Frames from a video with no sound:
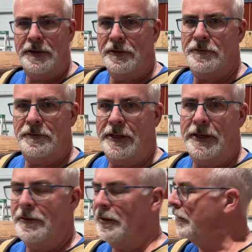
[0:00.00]
it,
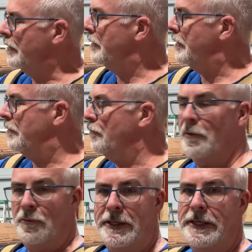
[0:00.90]
anything, it
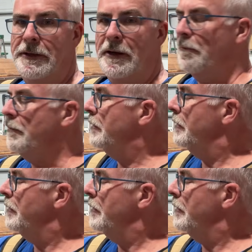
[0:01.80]
will heat up.